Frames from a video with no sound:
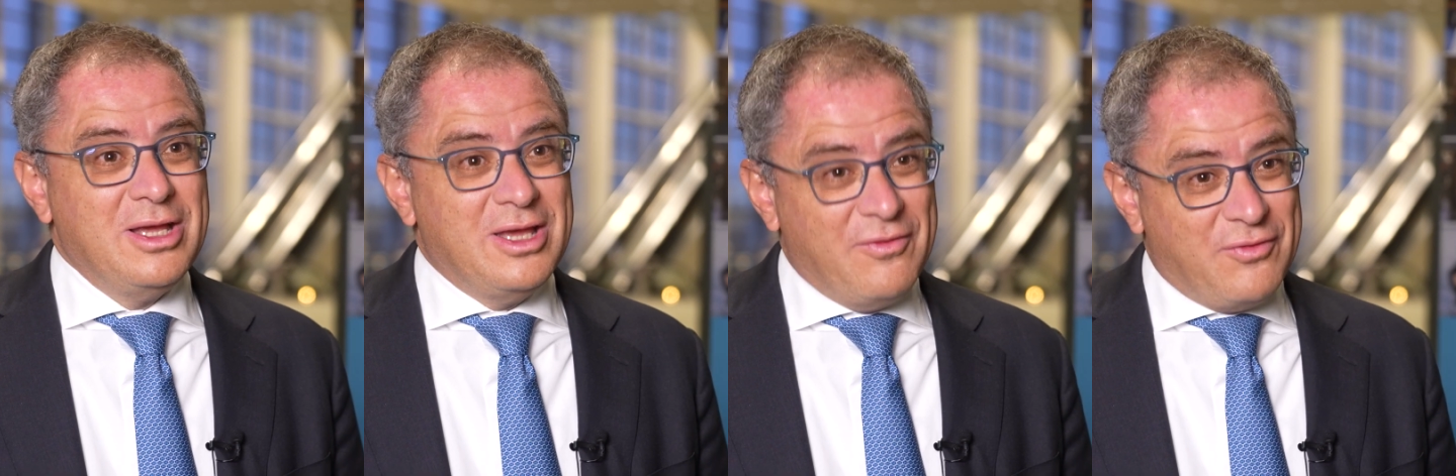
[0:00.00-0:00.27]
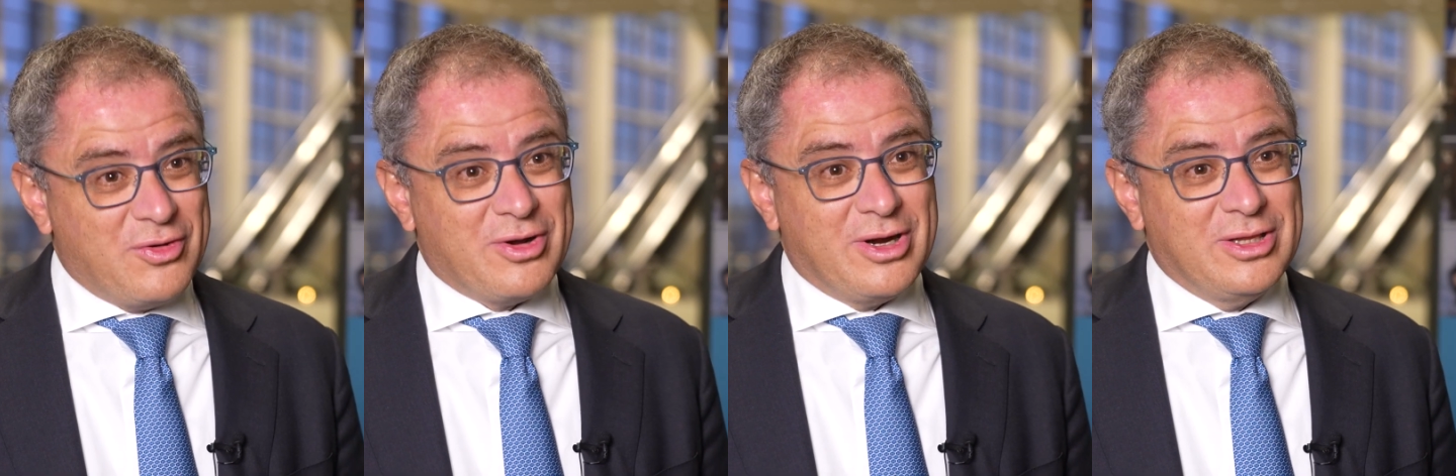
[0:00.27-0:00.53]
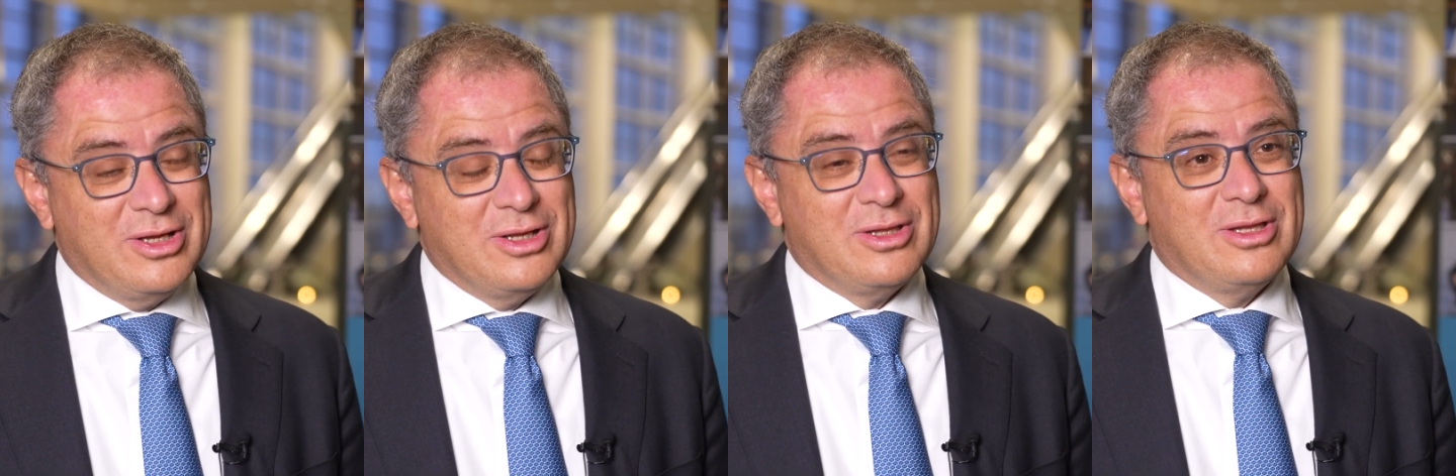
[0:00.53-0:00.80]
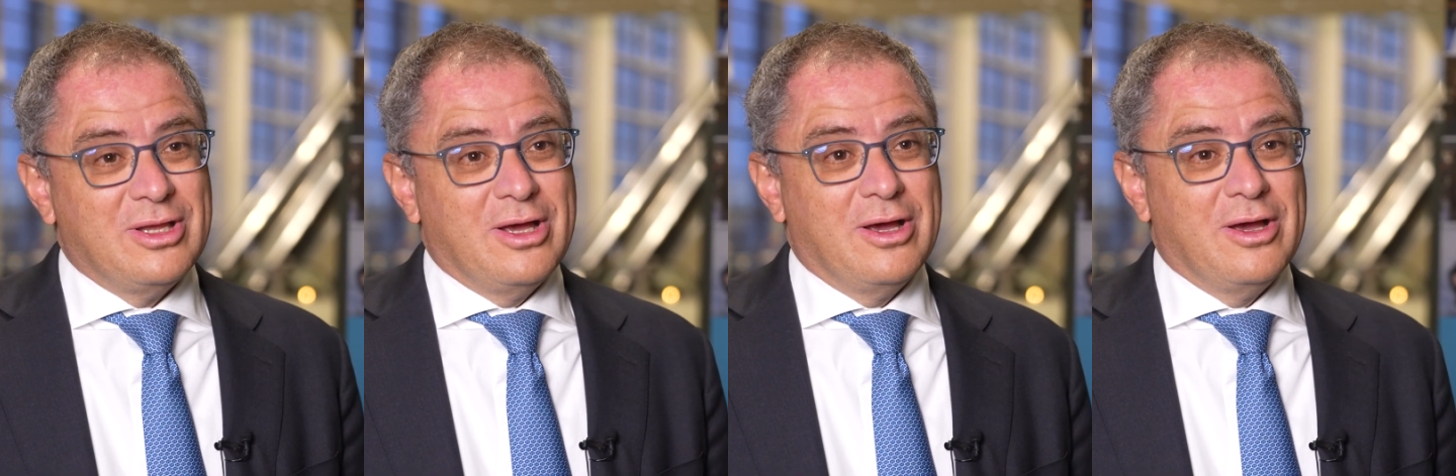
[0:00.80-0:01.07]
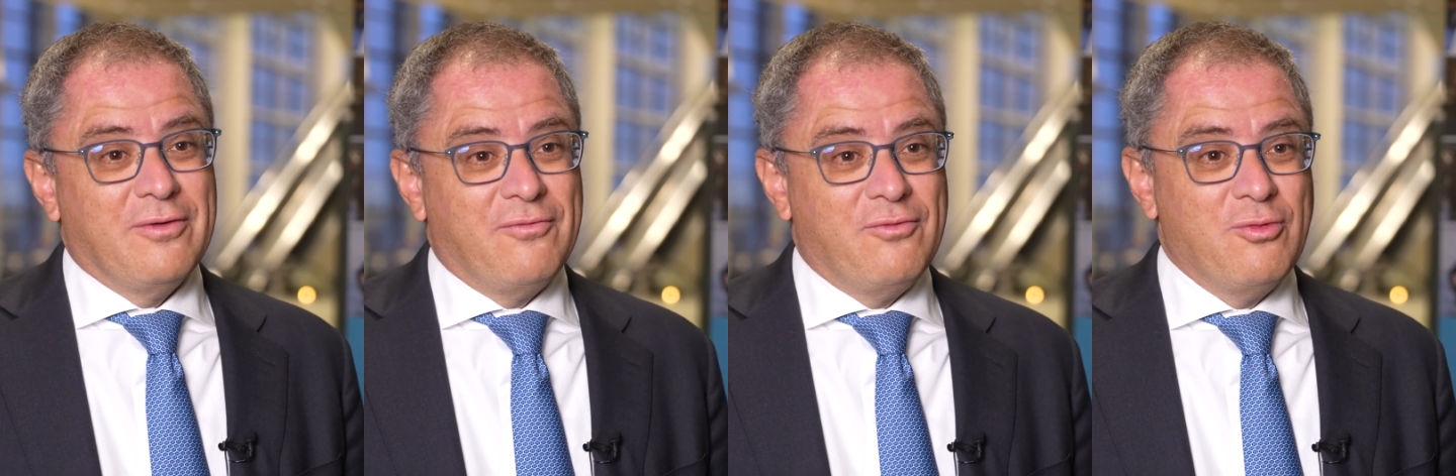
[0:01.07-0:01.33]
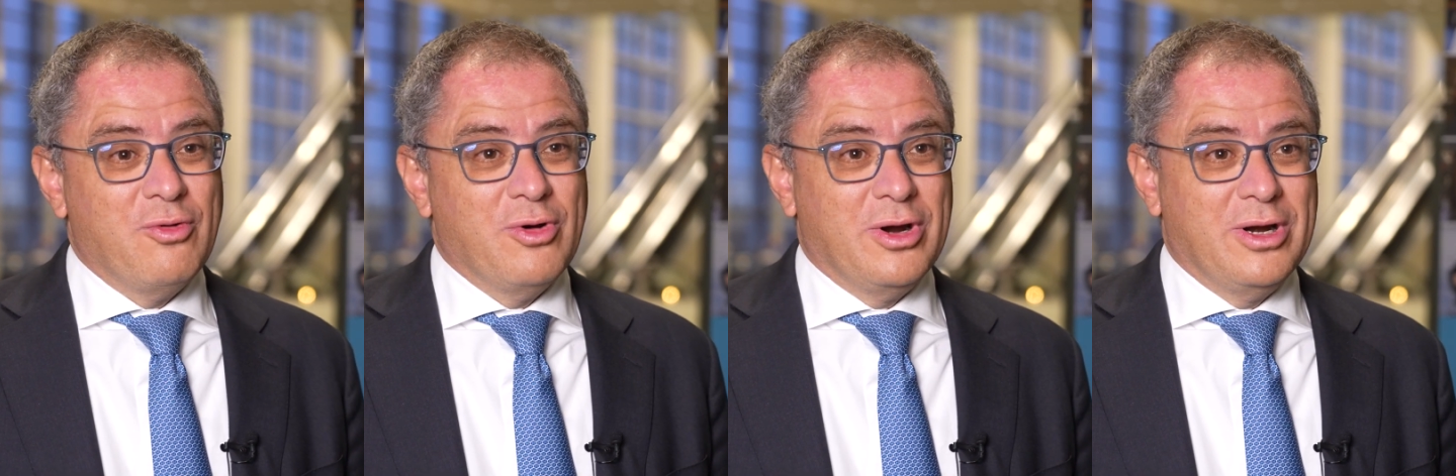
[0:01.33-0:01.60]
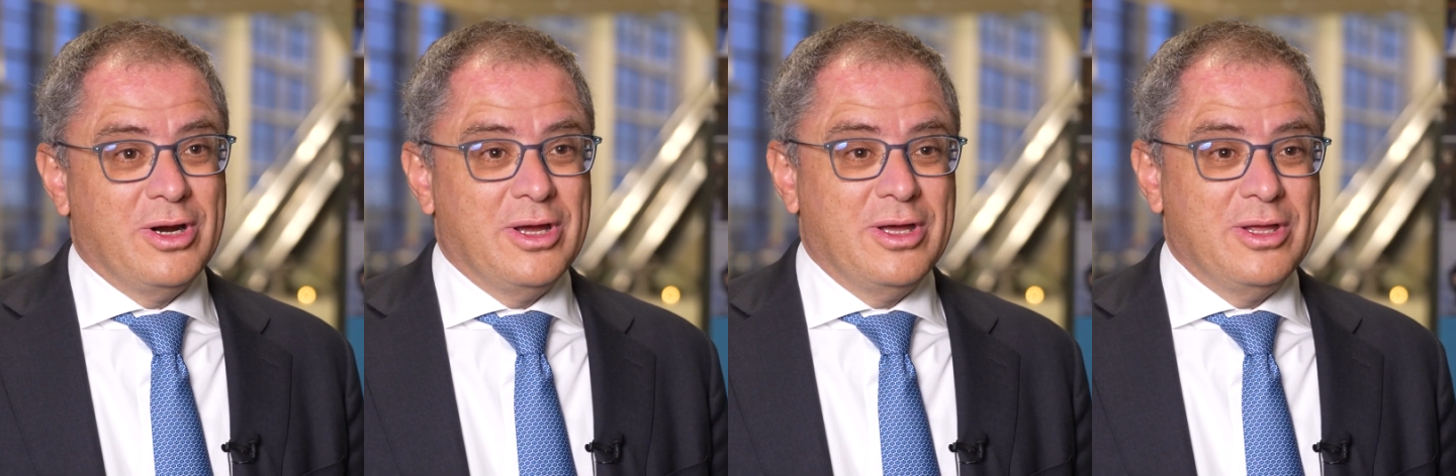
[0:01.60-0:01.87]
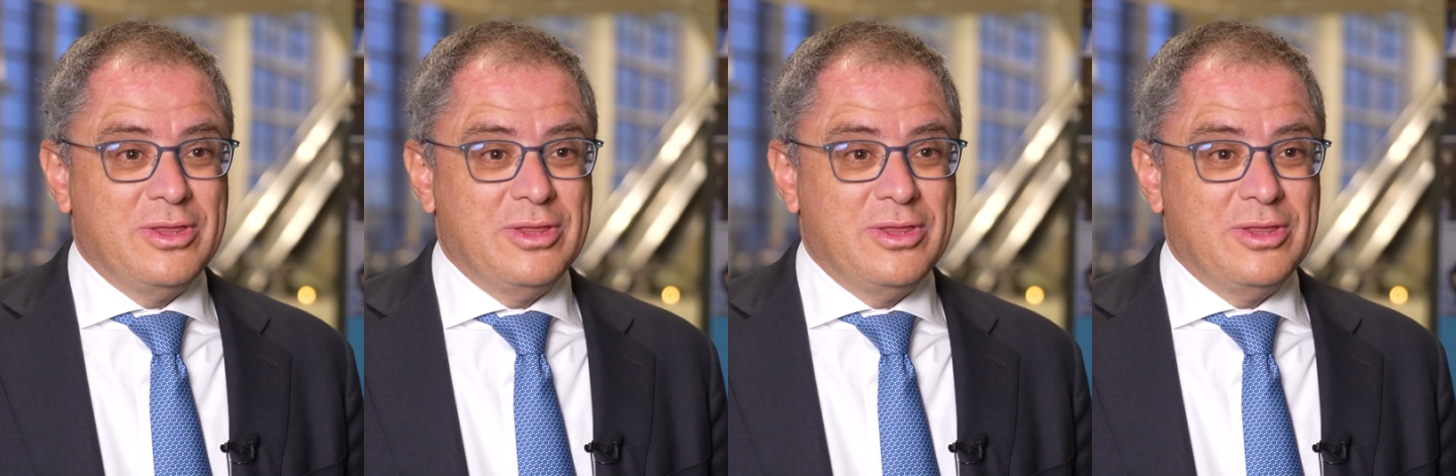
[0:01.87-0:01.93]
Give credit for